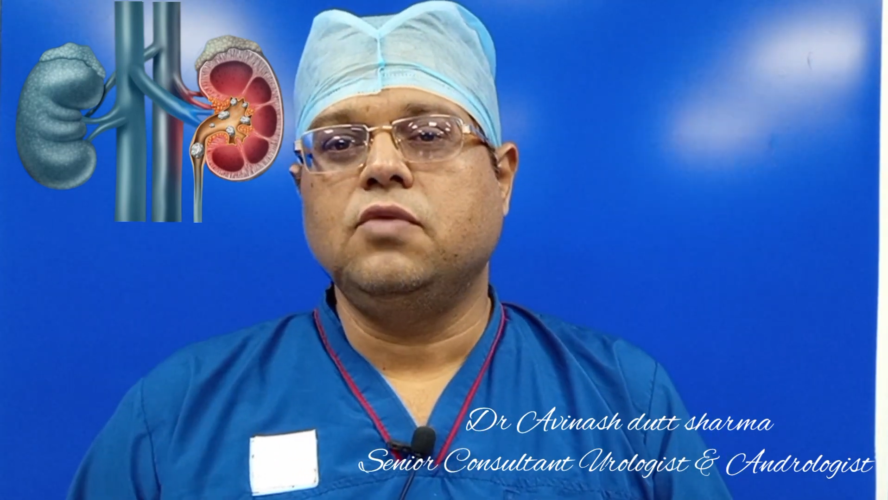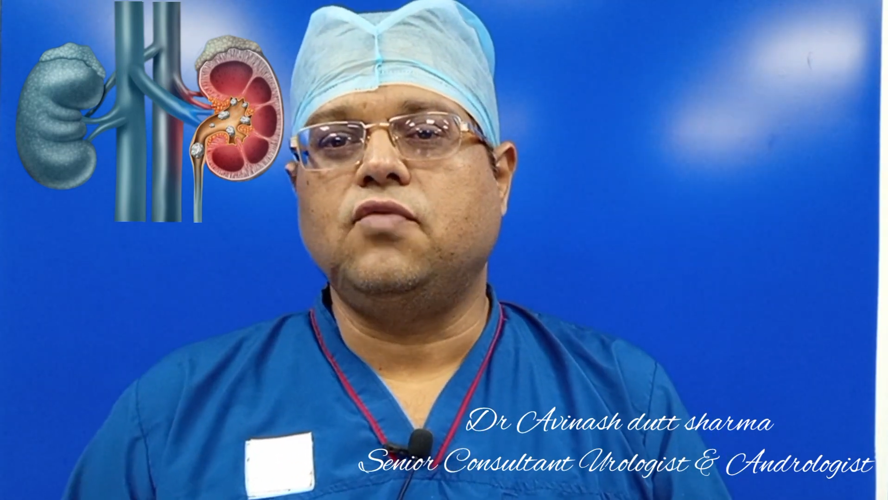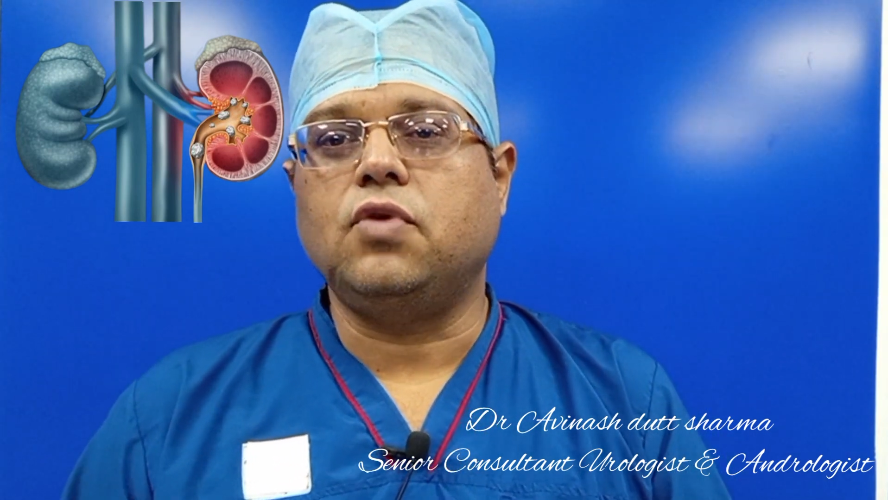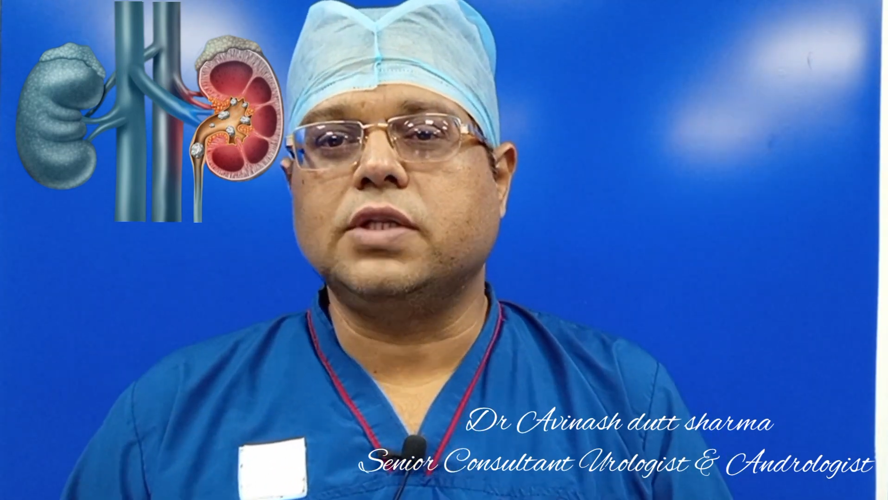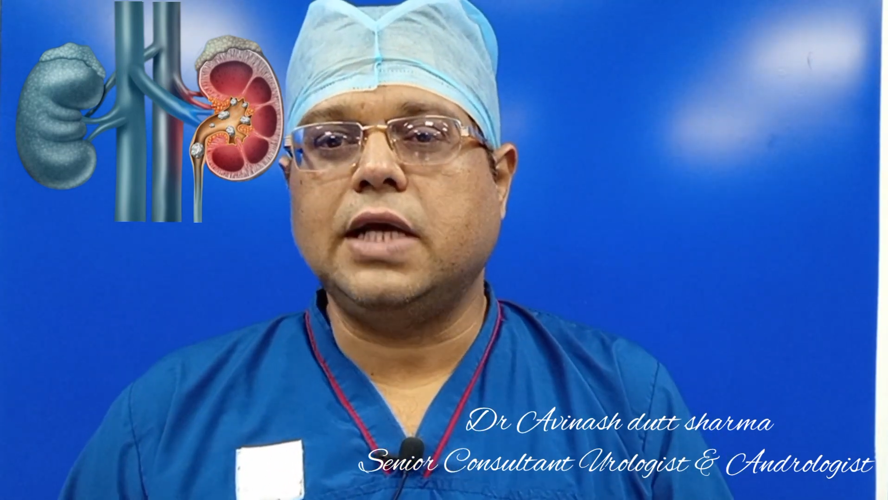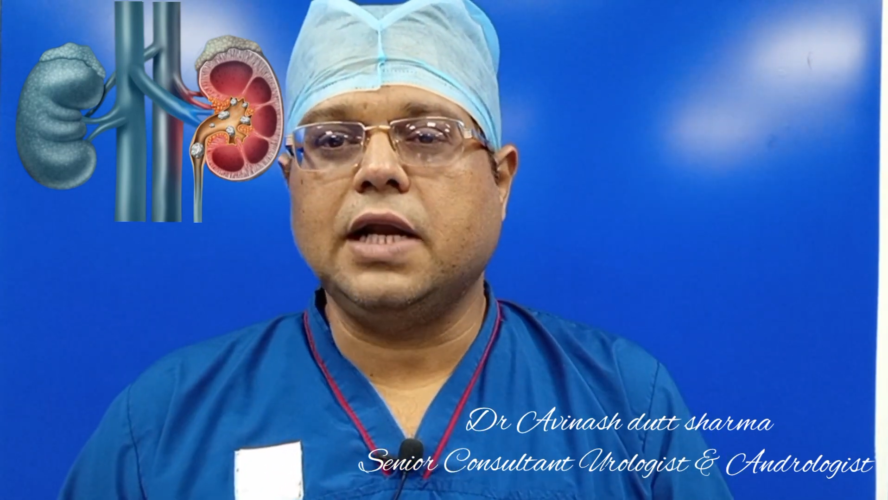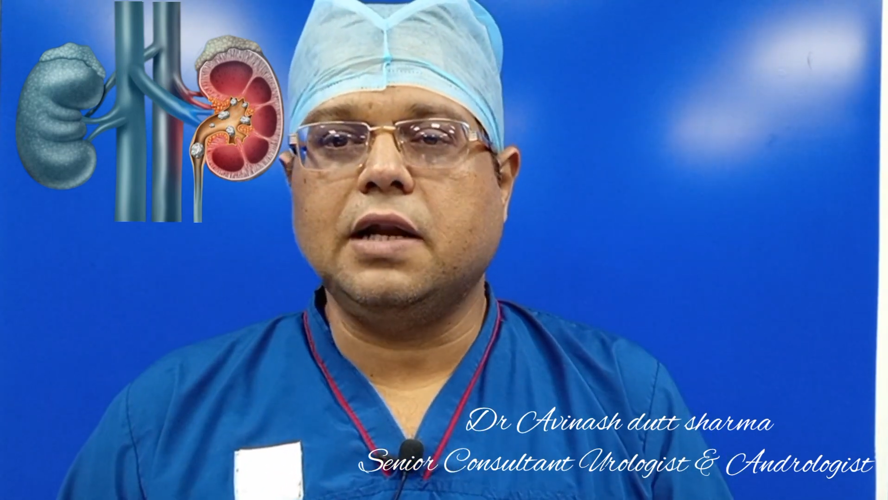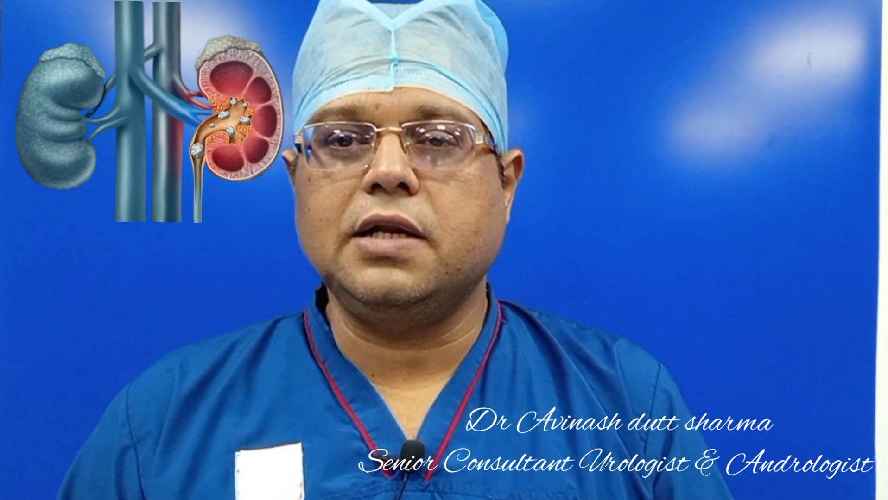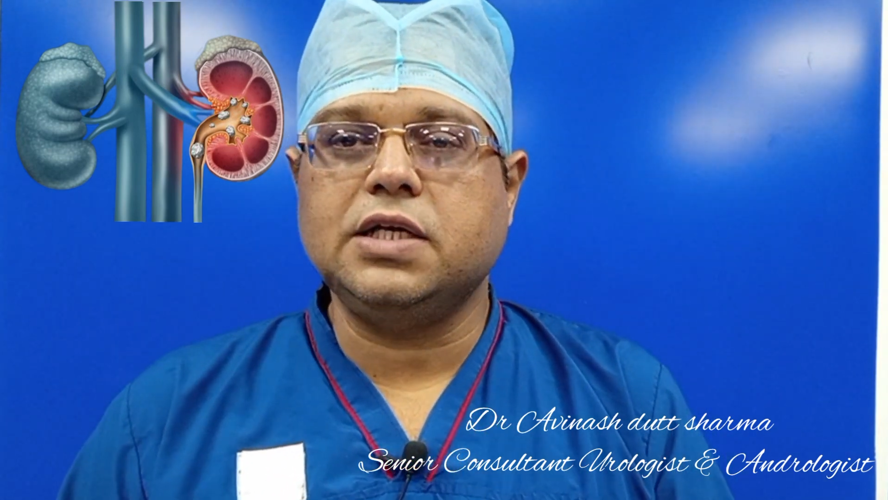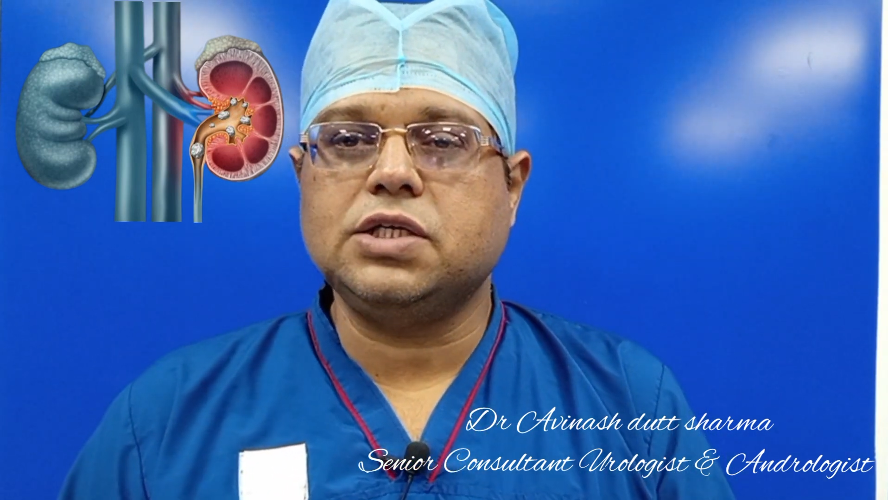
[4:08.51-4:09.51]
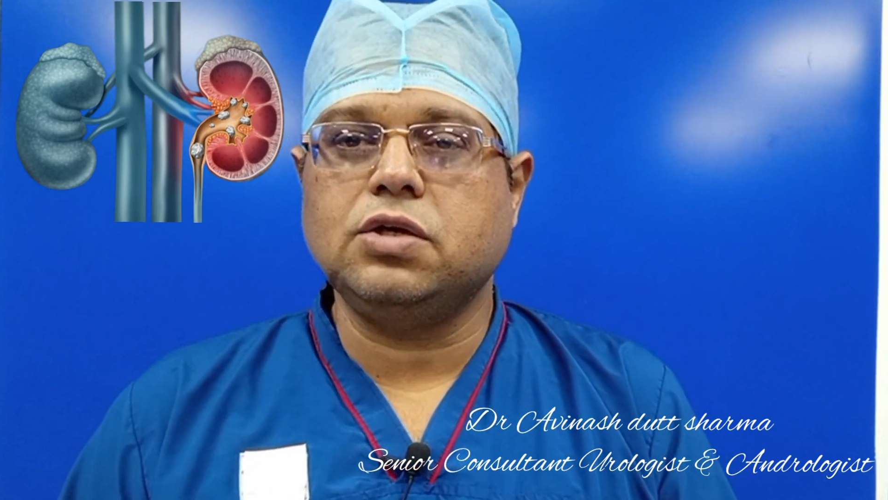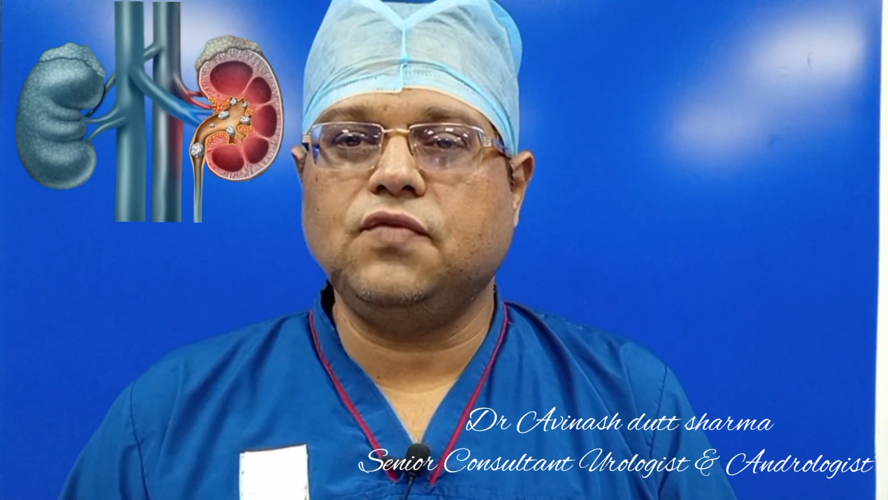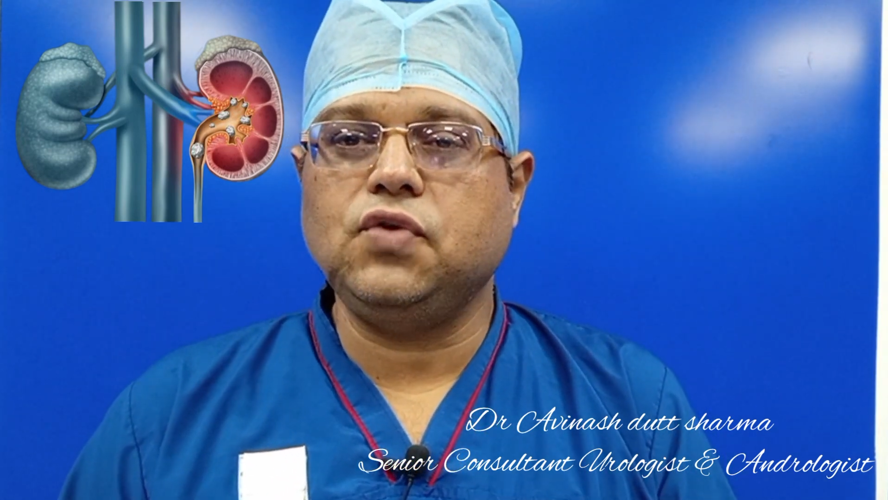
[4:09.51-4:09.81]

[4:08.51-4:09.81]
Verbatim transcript: for the alkalinization of